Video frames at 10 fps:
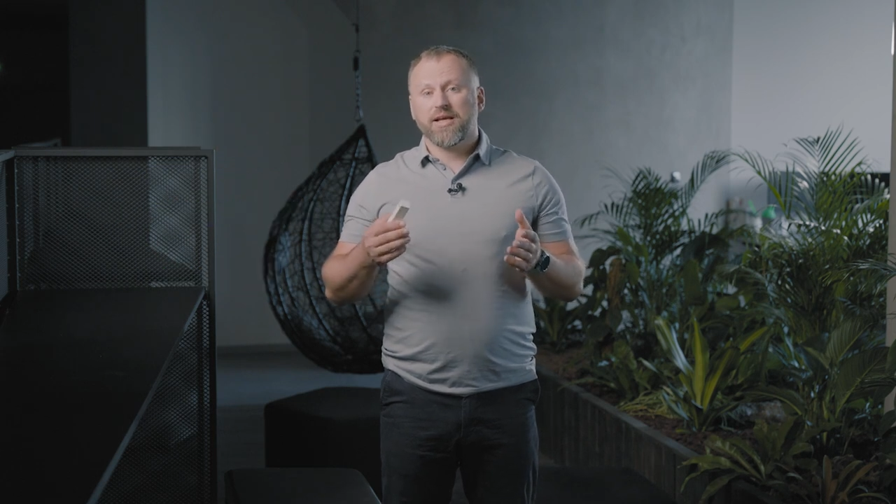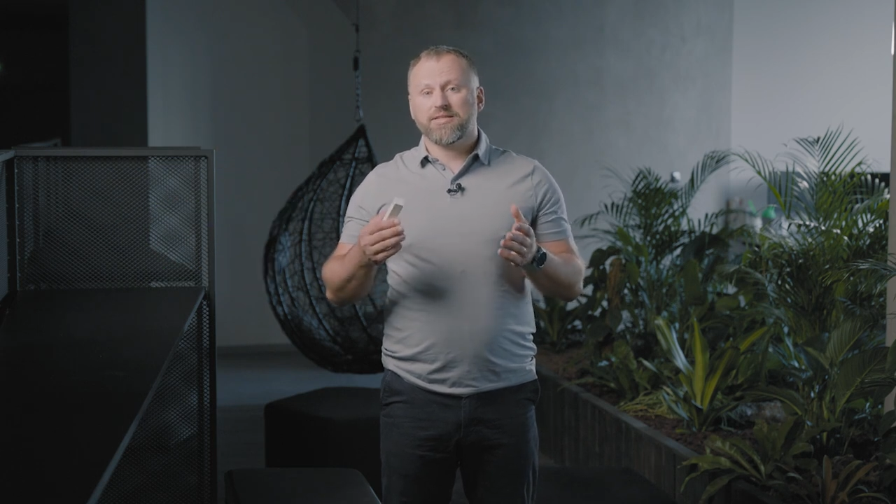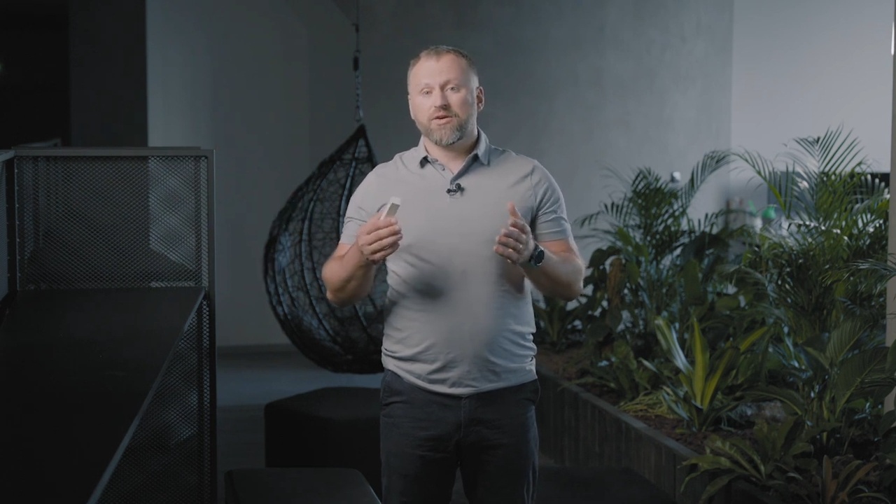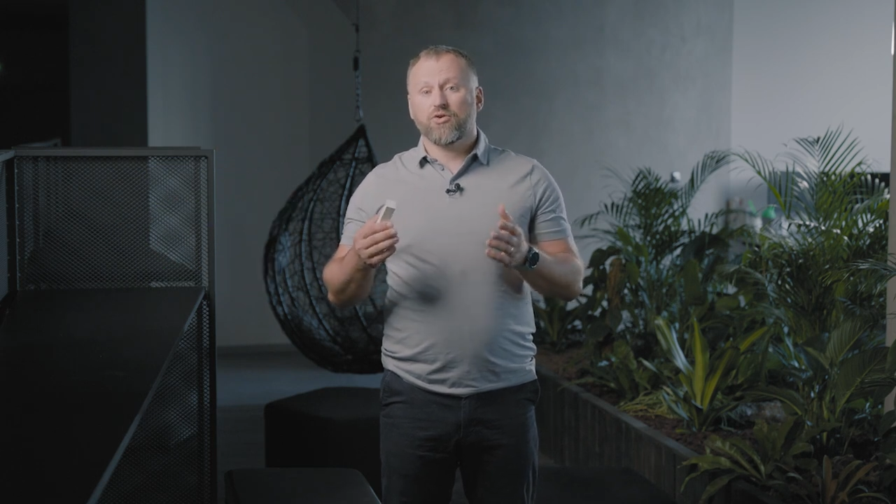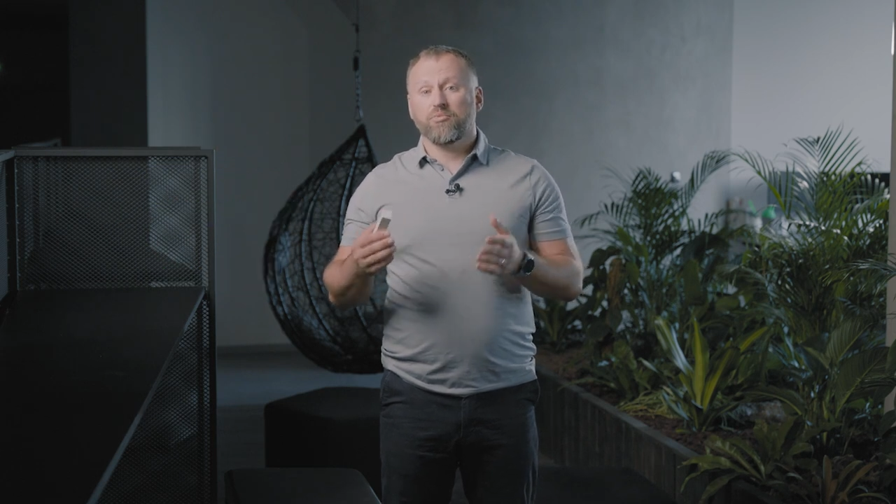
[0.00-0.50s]
is
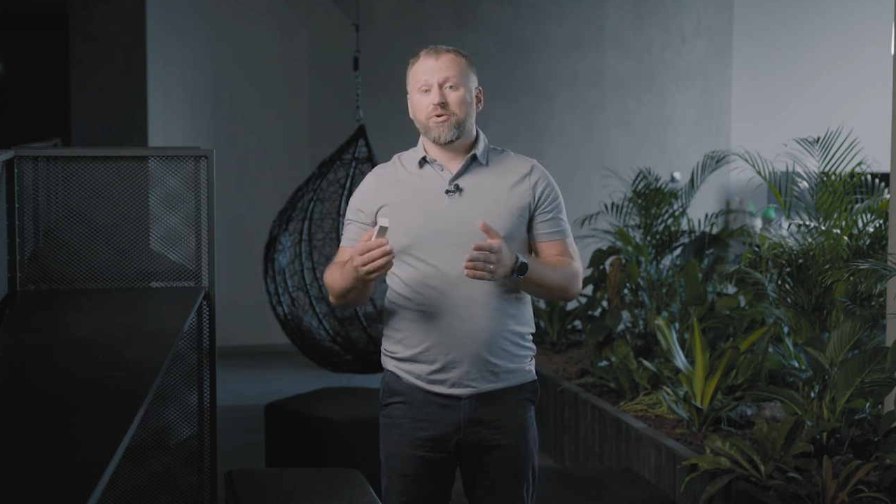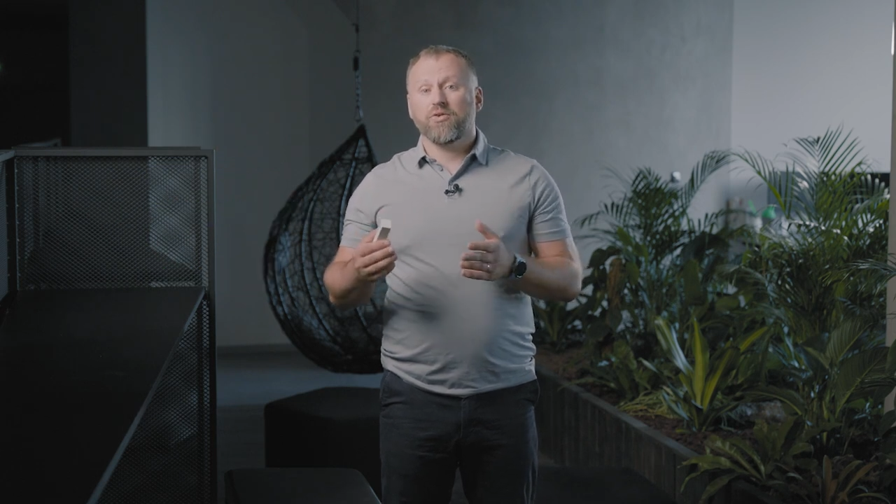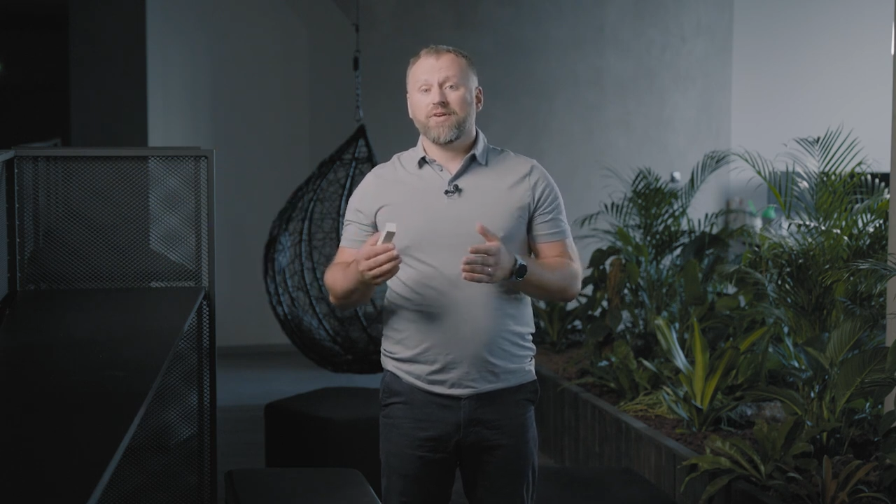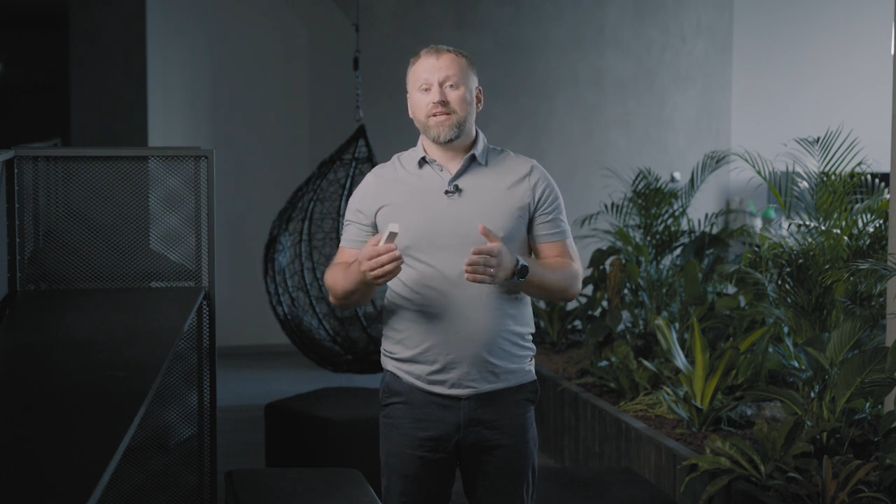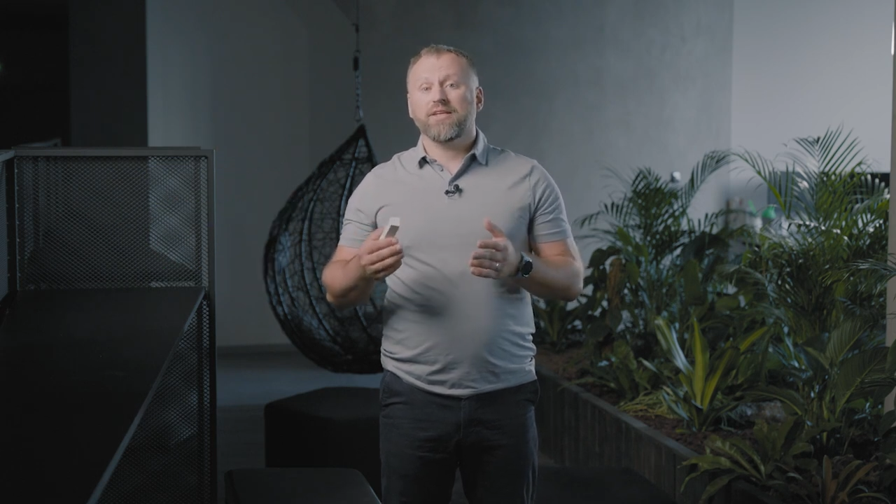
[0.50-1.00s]
a
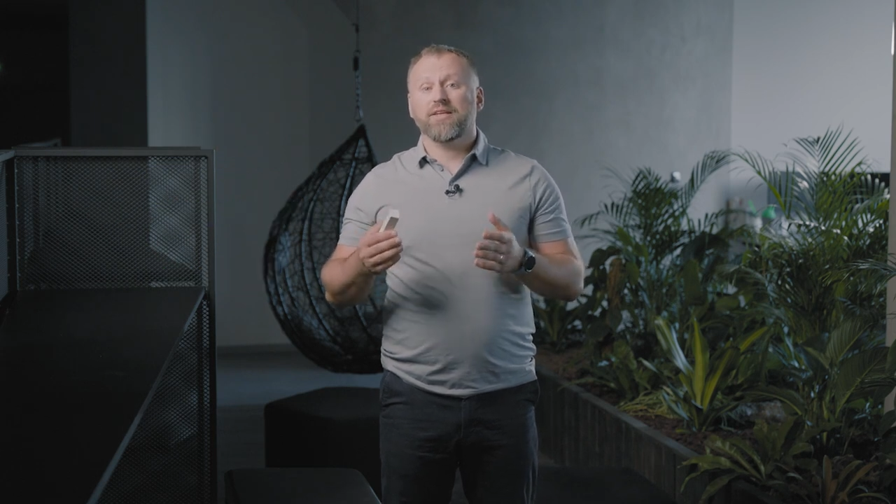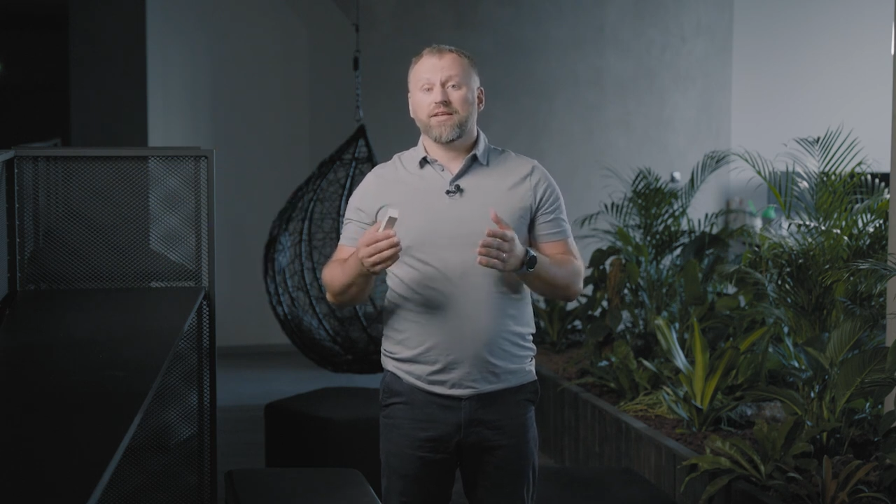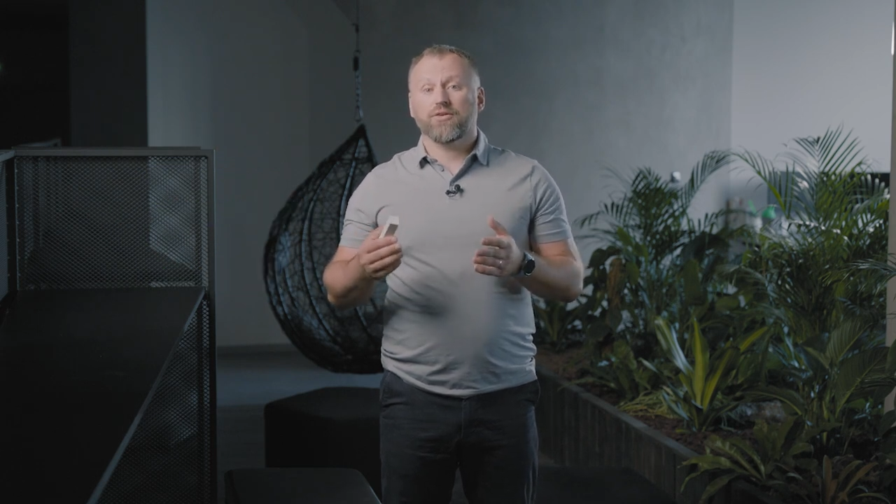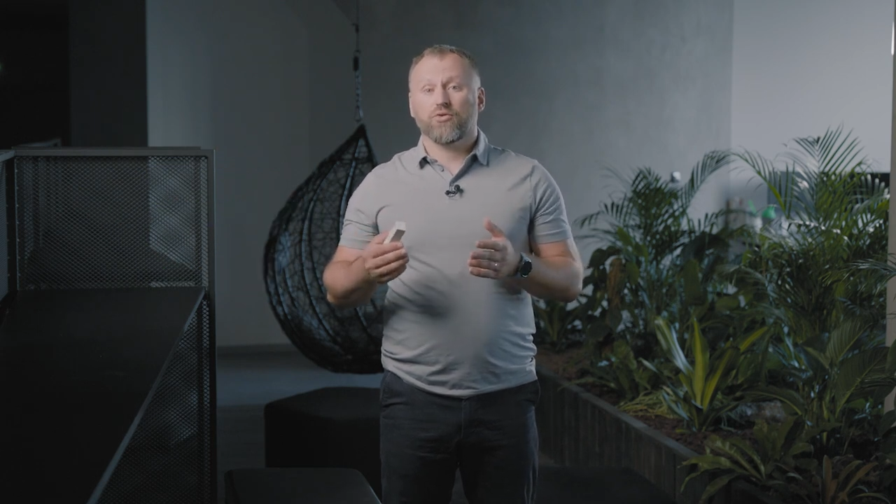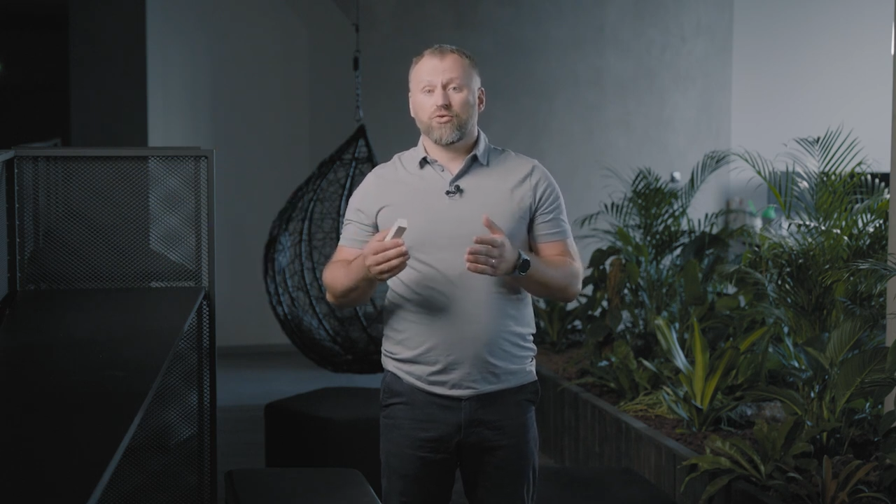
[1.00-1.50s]
combined
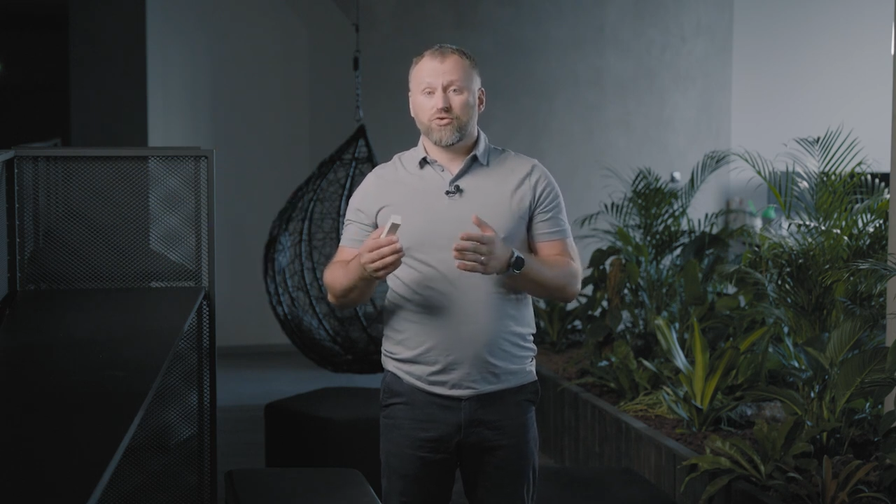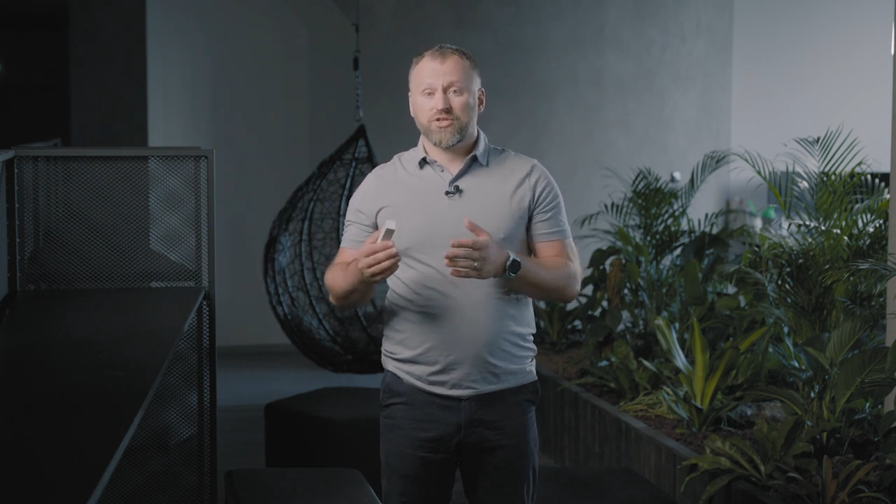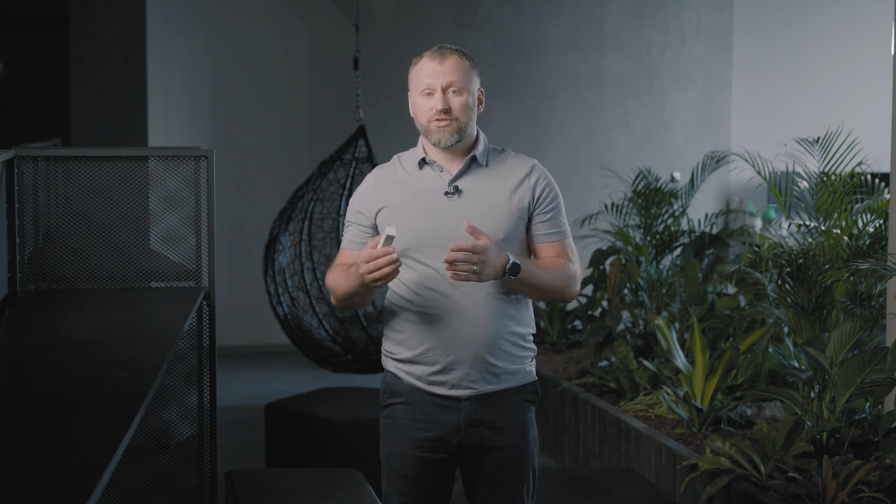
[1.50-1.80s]
detector